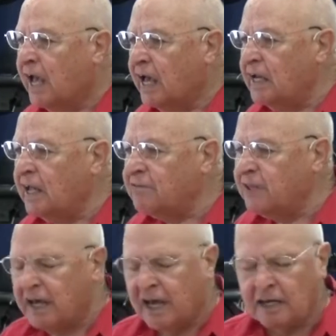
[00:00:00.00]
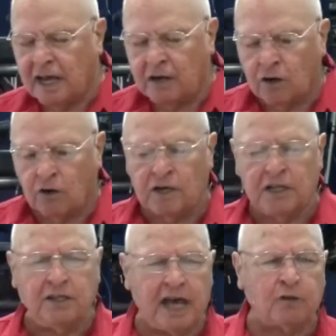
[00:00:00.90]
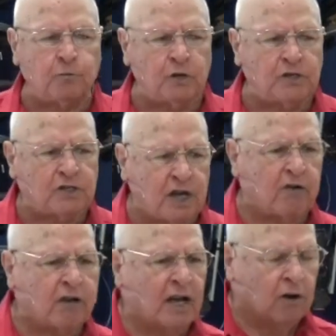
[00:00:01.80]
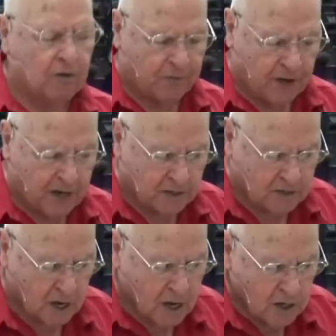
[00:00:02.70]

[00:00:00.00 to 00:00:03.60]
and, the de- and, and only death was staring at her face.